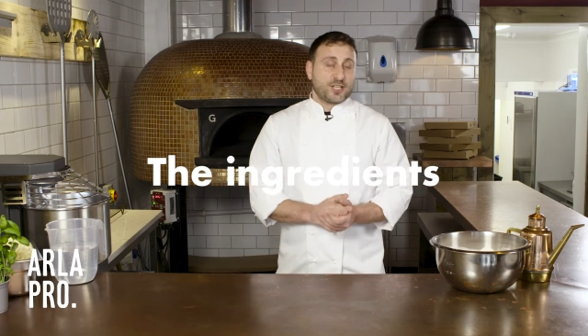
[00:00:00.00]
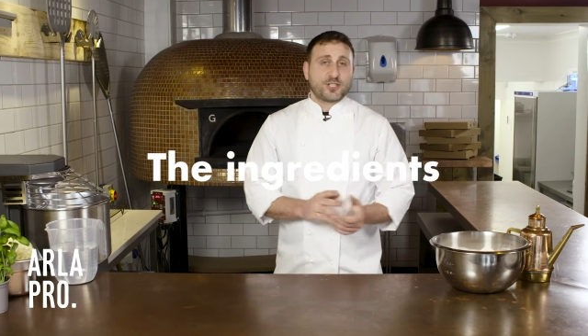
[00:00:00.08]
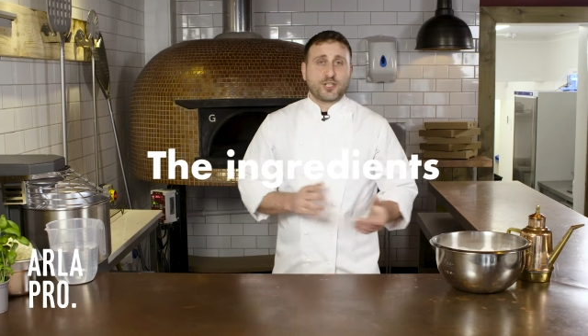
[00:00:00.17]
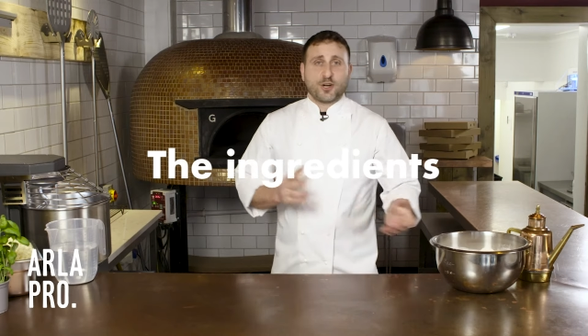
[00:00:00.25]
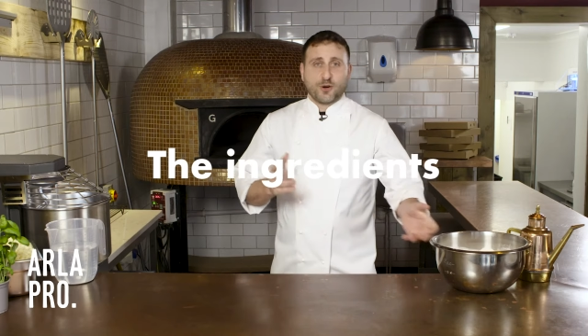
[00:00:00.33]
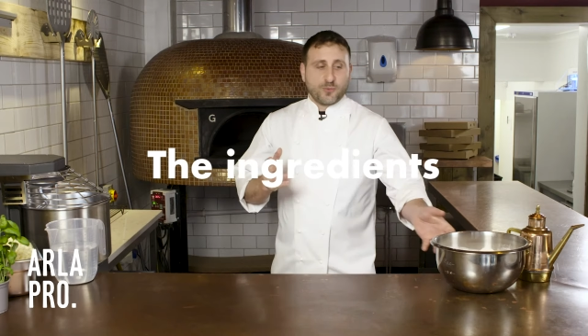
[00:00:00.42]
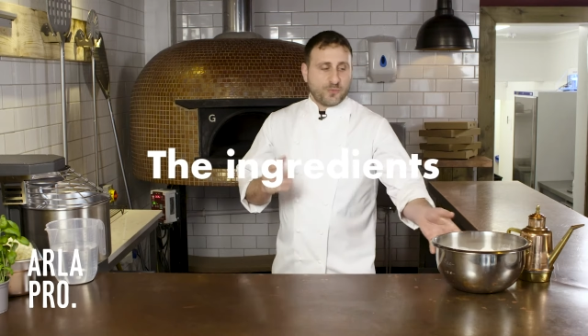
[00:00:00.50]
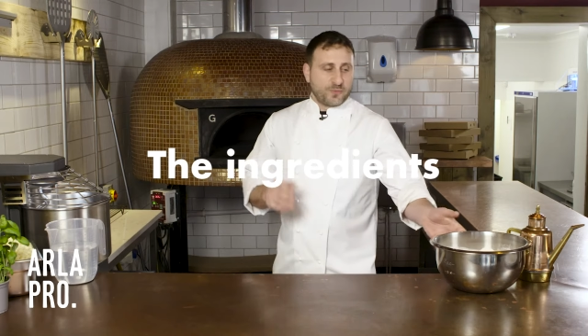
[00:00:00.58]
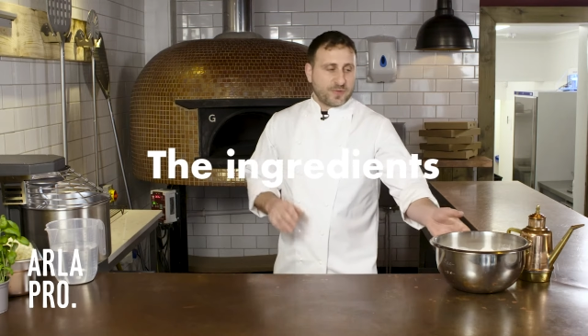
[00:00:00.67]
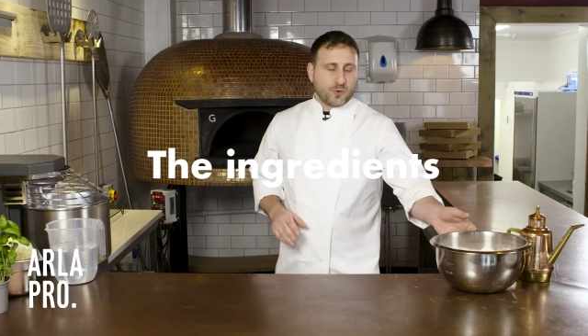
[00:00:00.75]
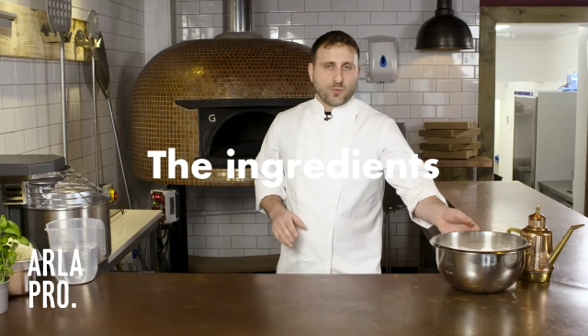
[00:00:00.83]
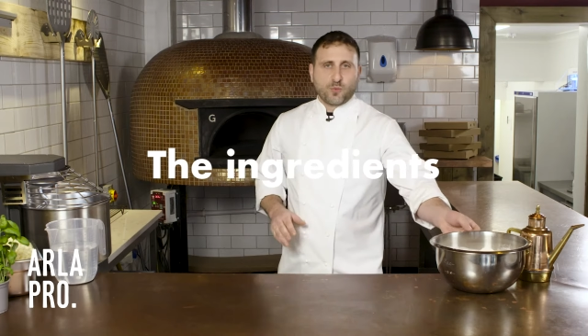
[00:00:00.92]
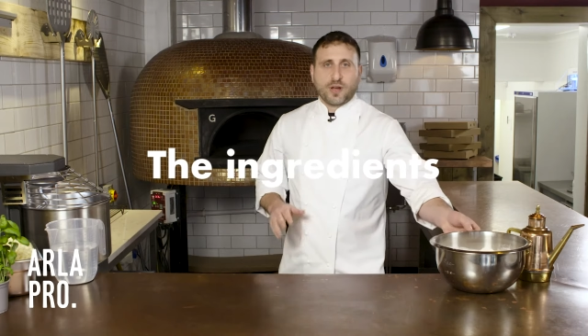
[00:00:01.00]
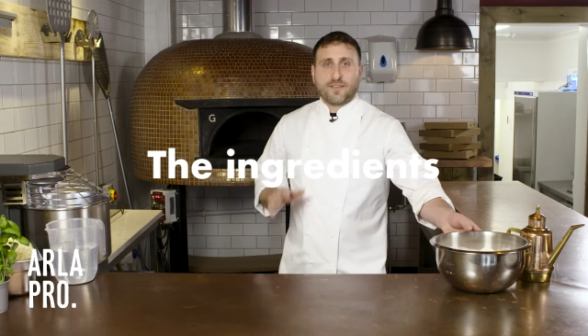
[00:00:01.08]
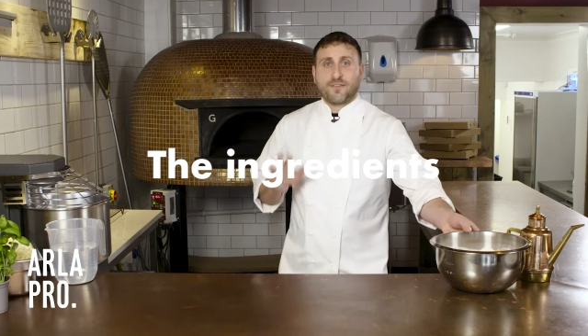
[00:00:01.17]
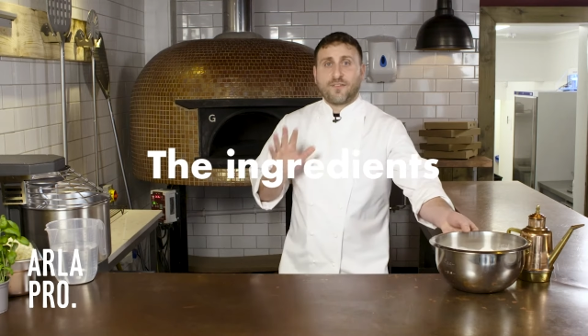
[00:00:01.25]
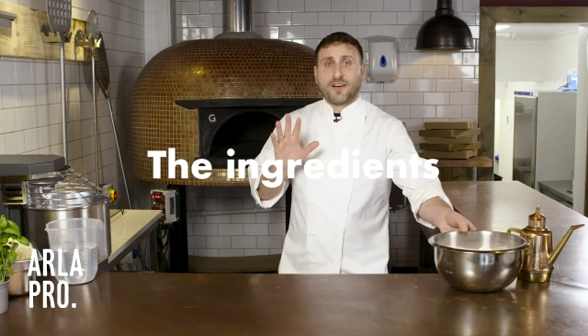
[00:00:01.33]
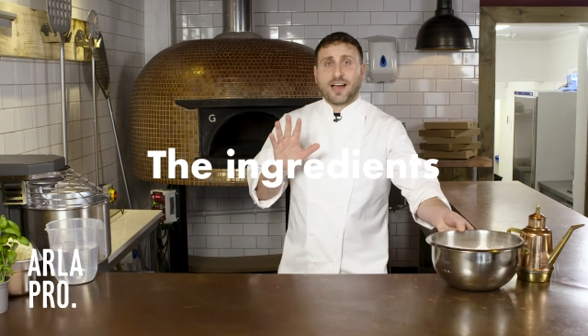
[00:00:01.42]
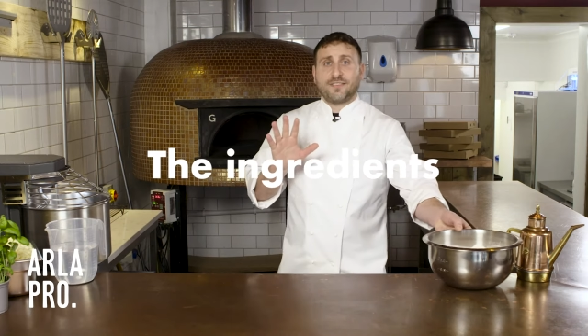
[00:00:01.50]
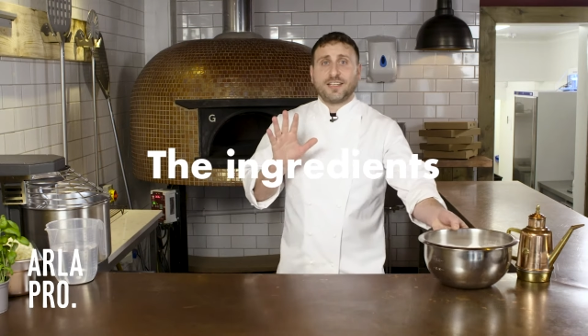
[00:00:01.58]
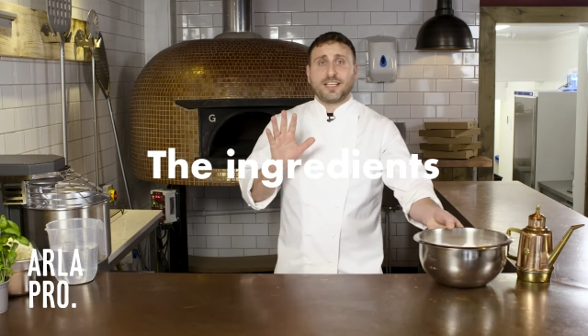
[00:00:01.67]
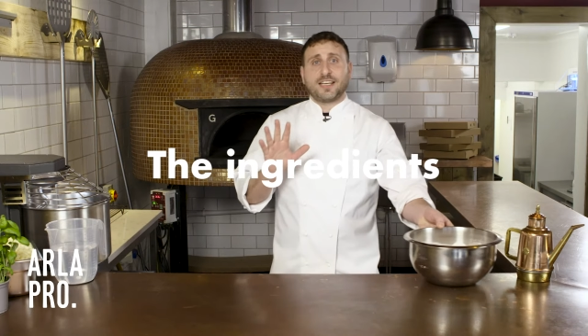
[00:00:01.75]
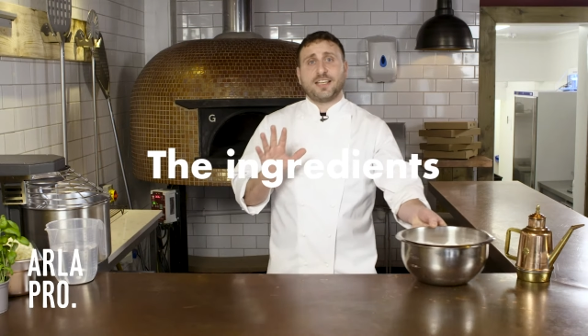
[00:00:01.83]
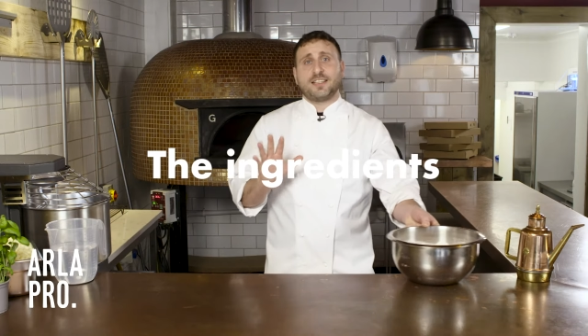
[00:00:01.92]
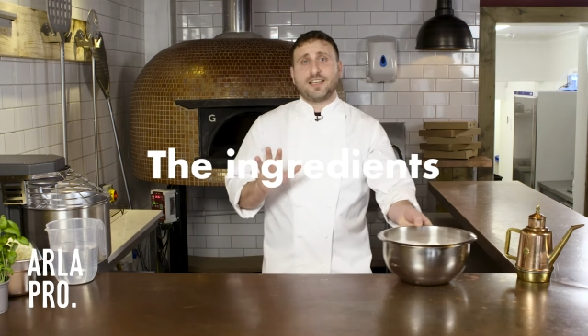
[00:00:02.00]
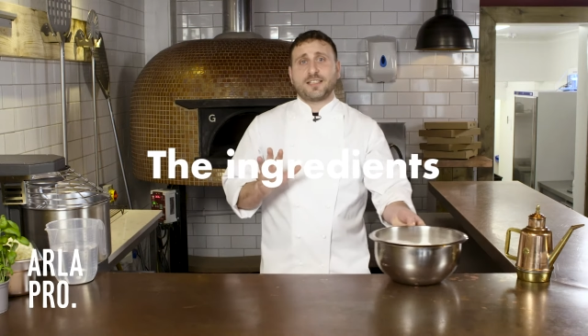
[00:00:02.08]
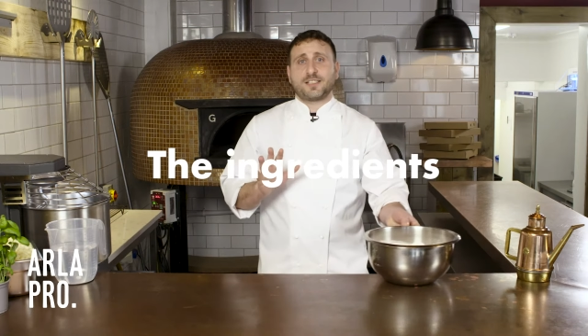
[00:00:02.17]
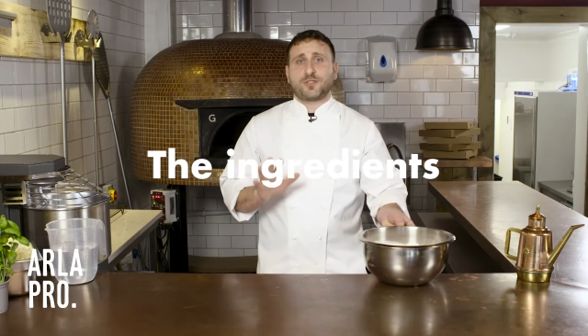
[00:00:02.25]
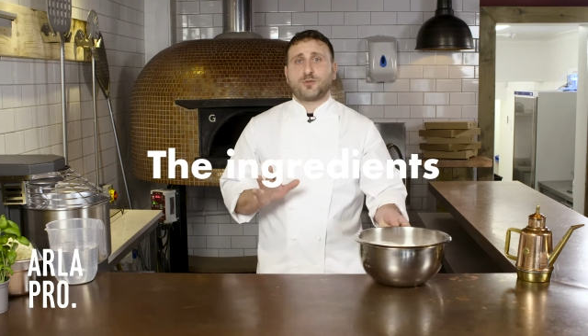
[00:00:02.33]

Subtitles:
So we have 5 ingredients